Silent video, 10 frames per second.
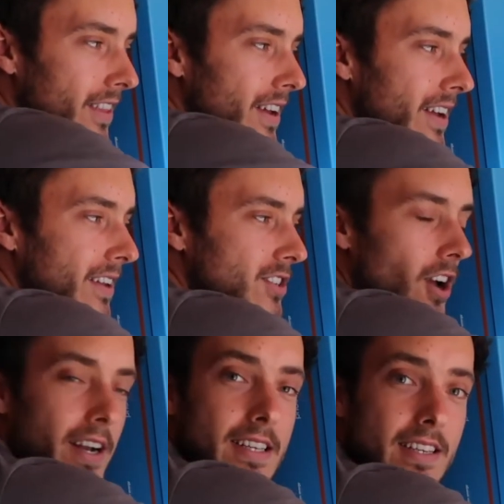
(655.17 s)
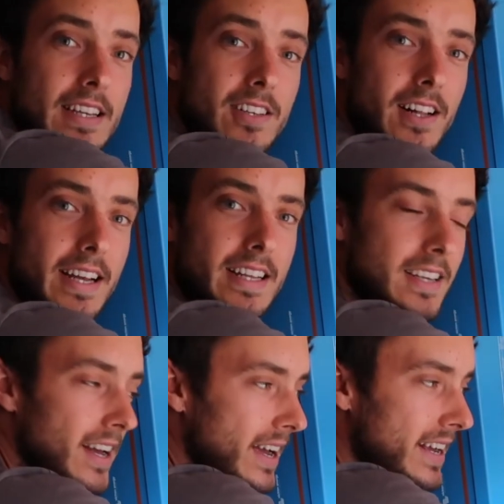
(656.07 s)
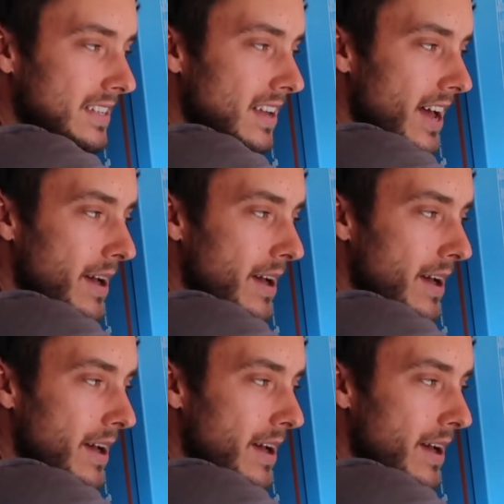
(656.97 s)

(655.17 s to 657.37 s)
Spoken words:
the Chinese diesel heater is